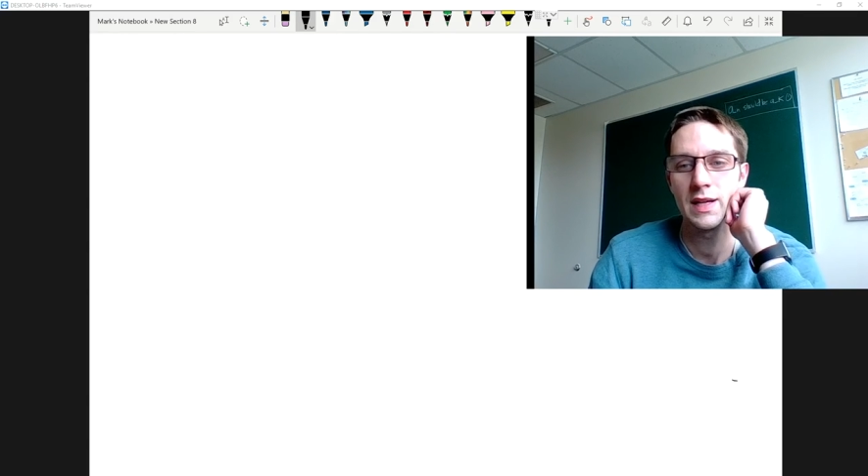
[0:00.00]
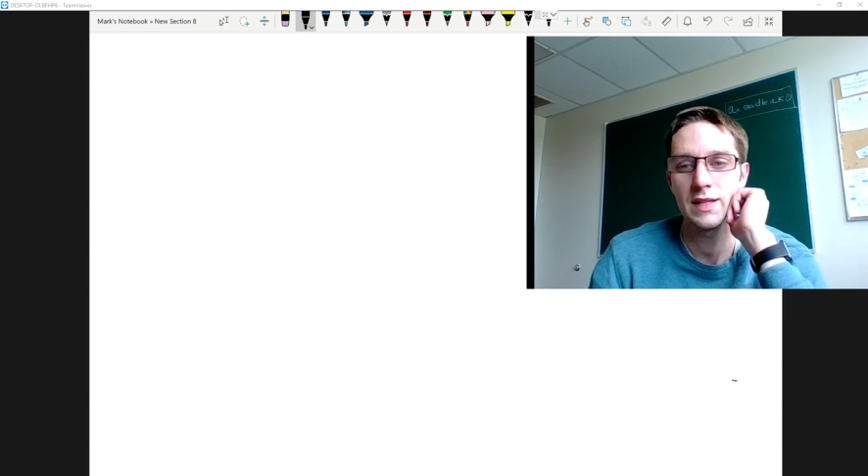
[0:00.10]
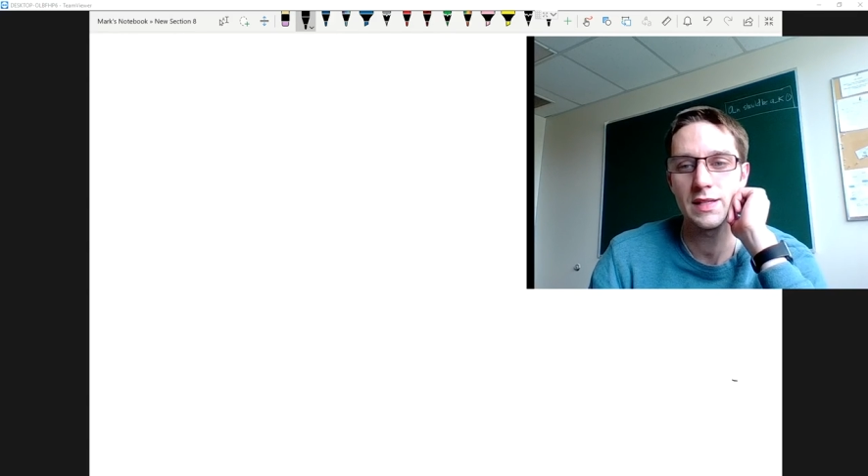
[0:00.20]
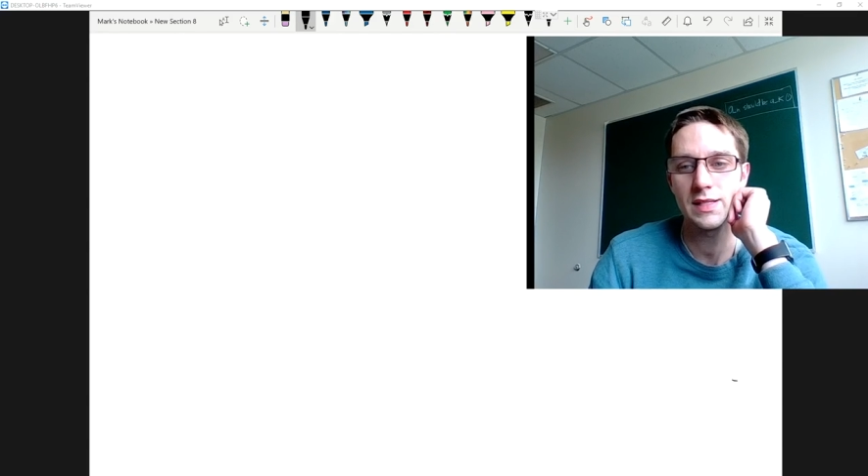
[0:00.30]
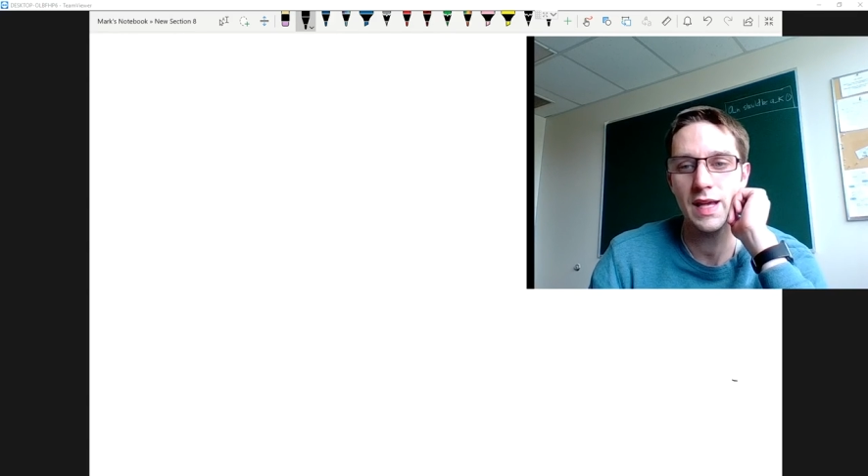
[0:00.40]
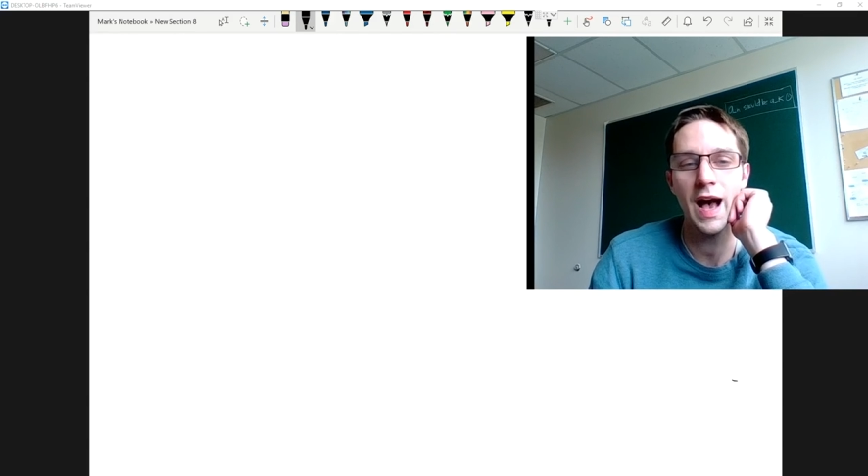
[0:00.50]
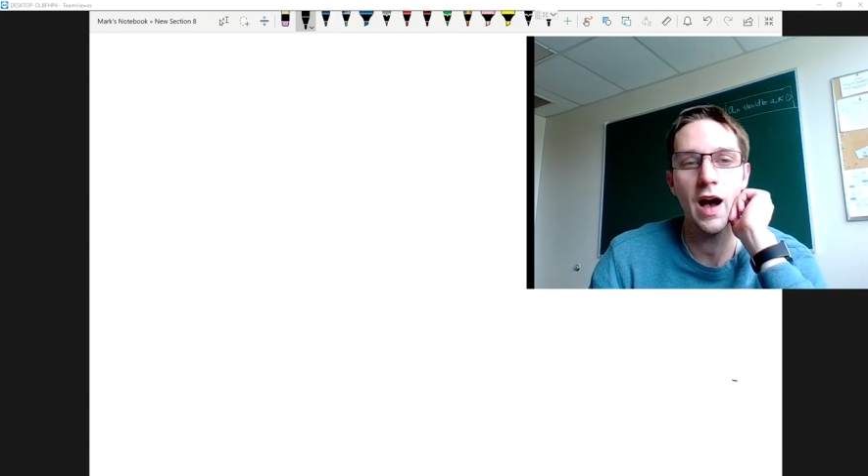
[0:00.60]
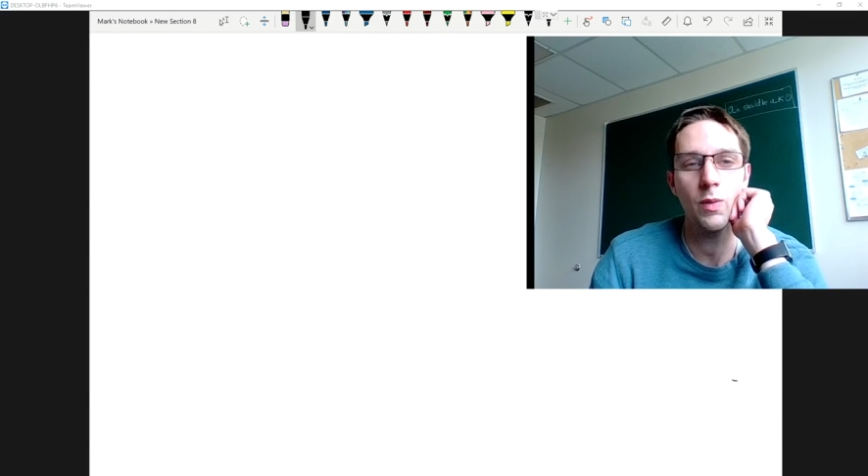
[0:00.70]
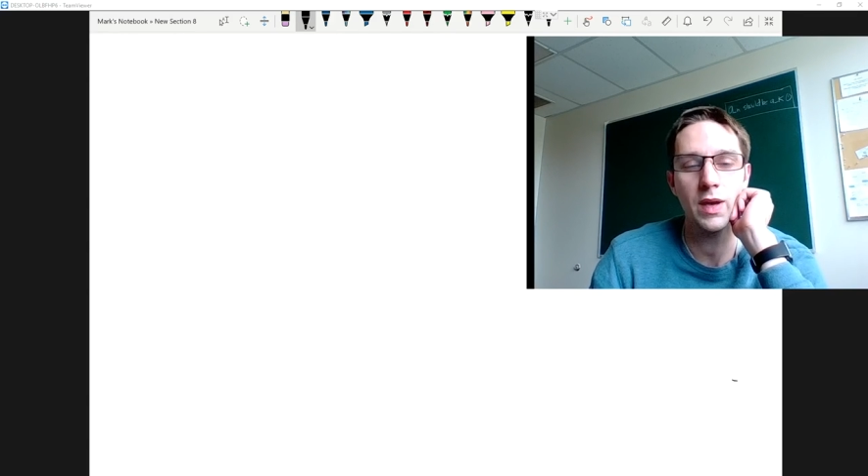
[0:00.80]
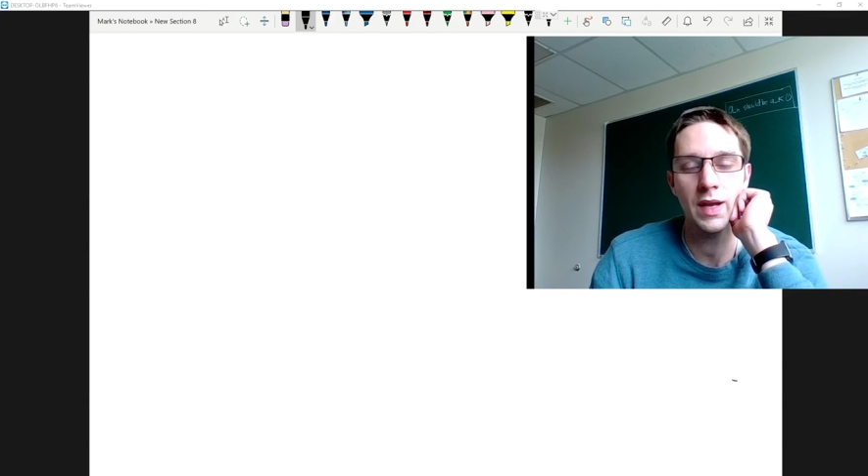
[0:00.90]
to see how
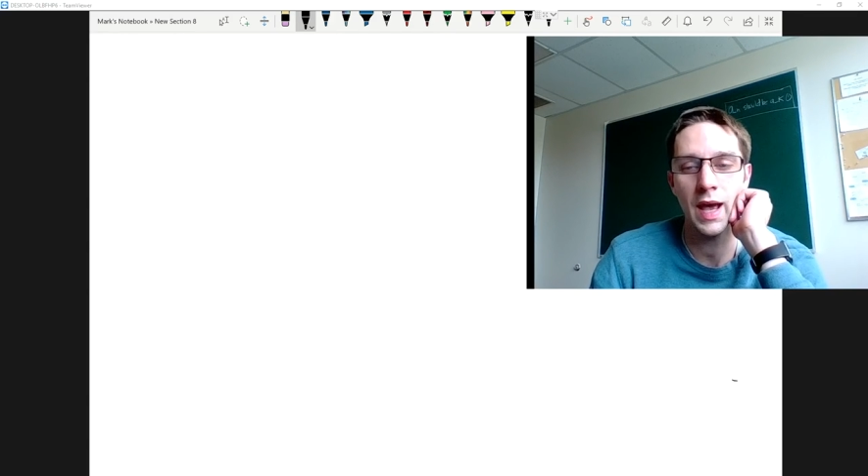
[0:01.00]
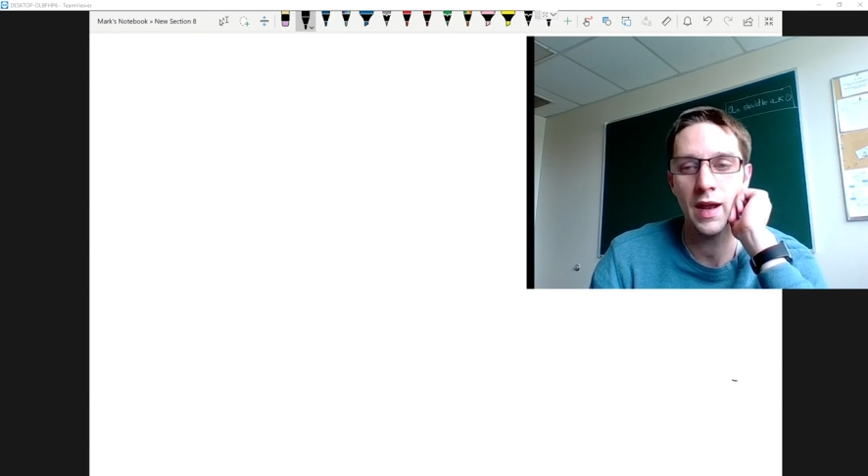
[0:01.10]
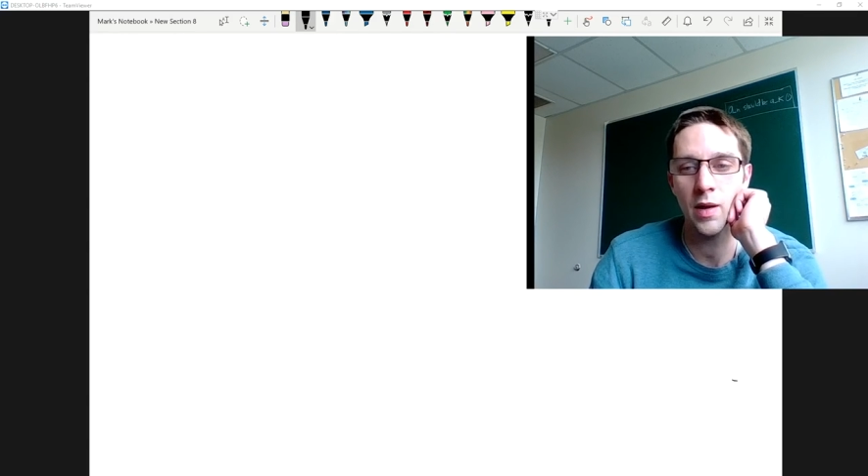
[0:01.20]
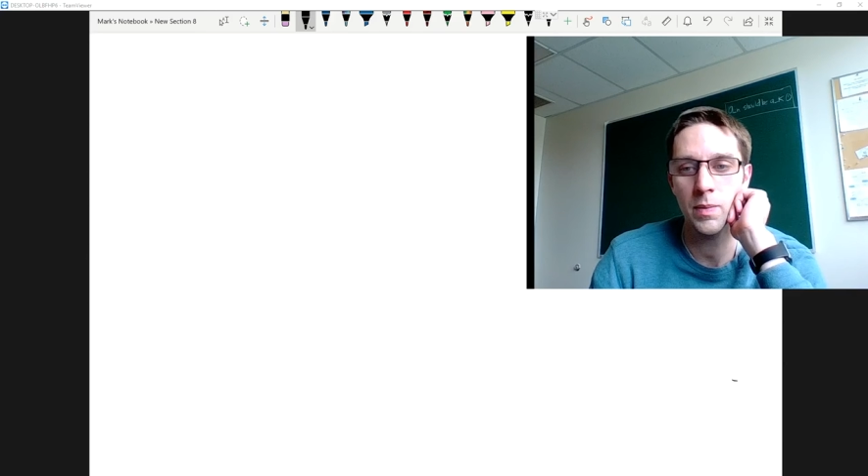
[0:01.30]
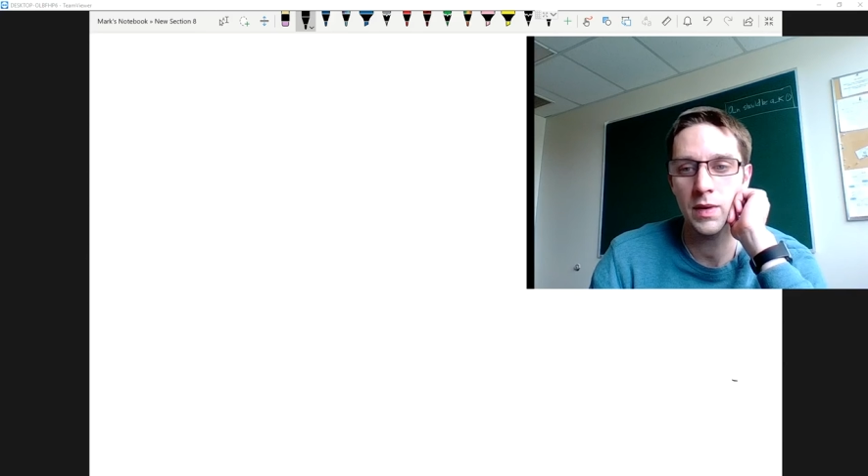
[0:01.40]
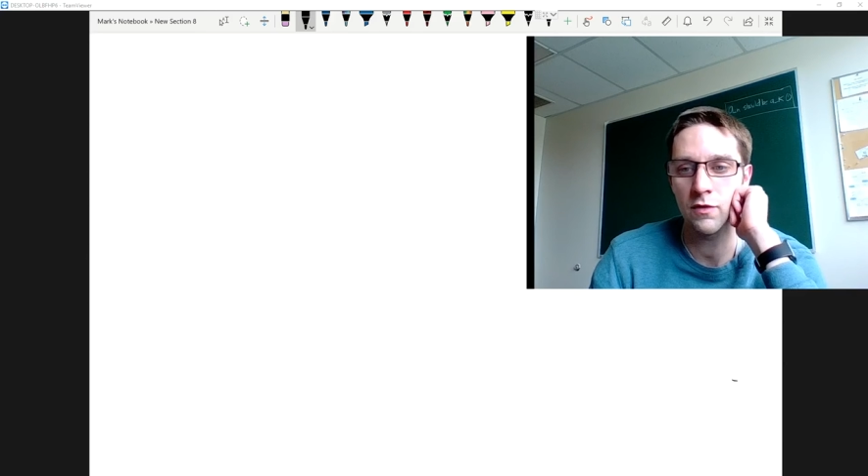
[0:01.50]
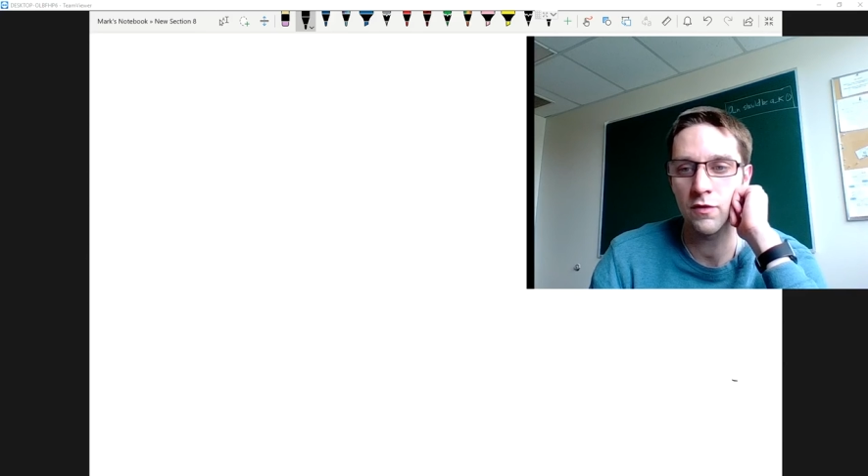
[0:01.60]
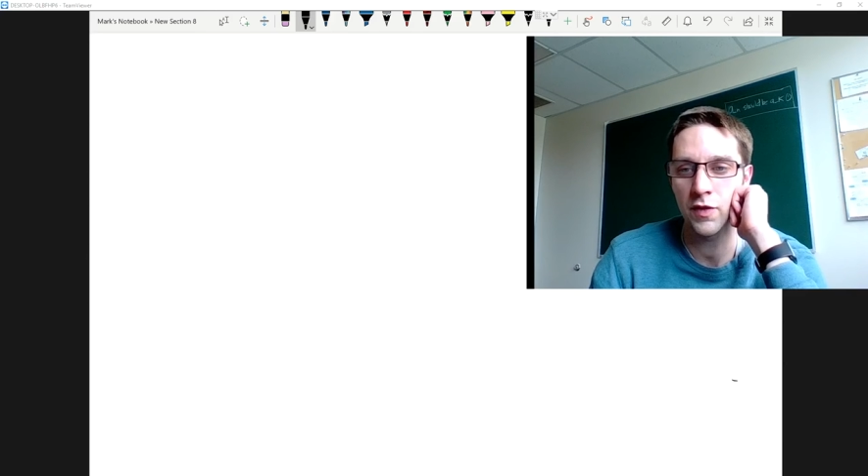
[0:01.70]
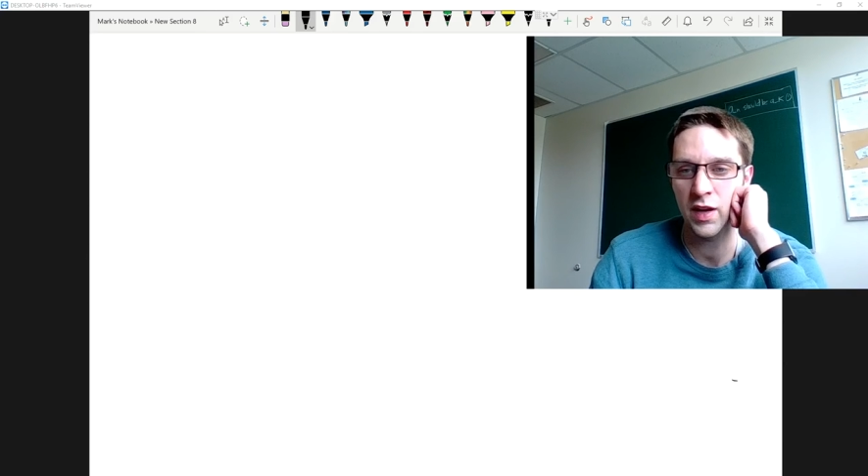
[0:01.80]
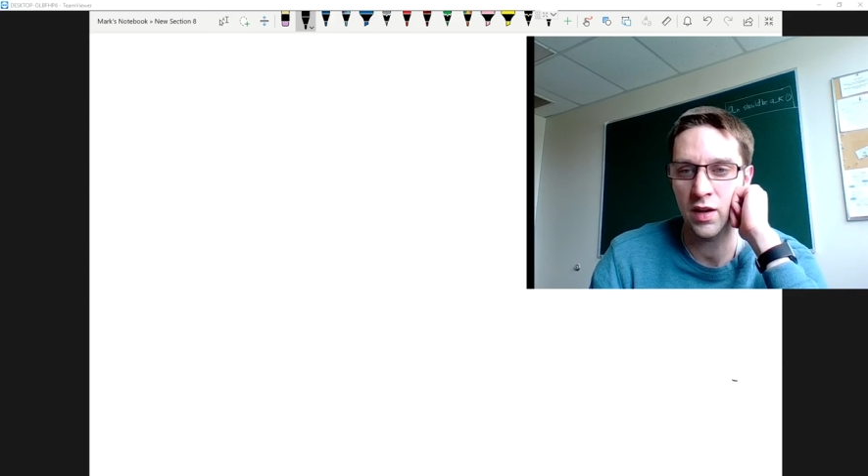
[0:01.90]
we can add up an
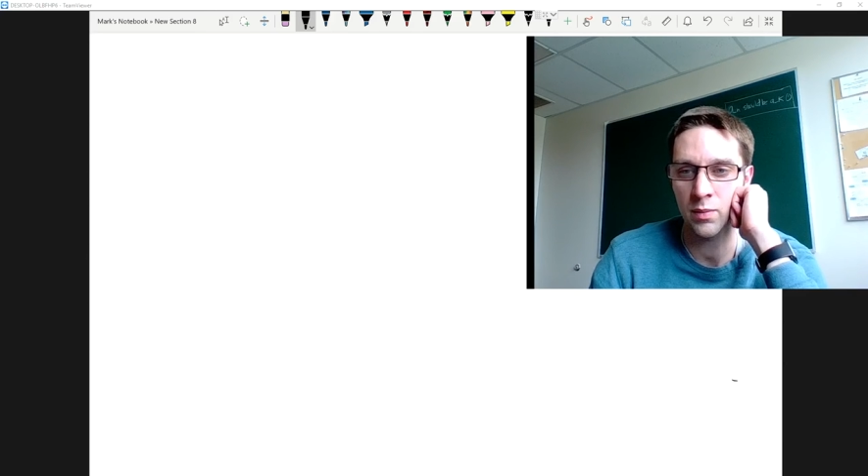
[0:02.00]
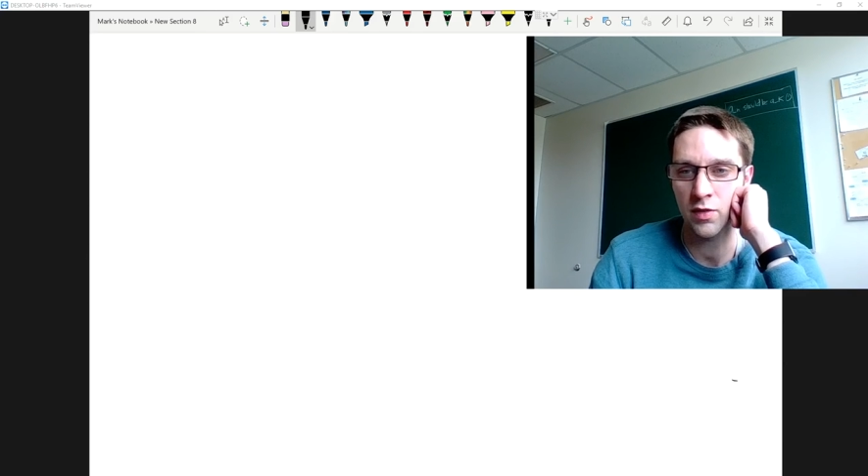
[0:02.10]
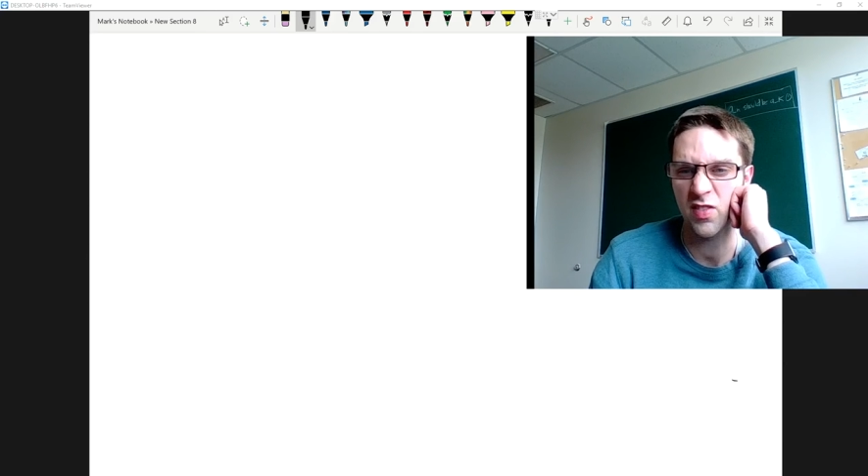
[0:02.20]
infinite number of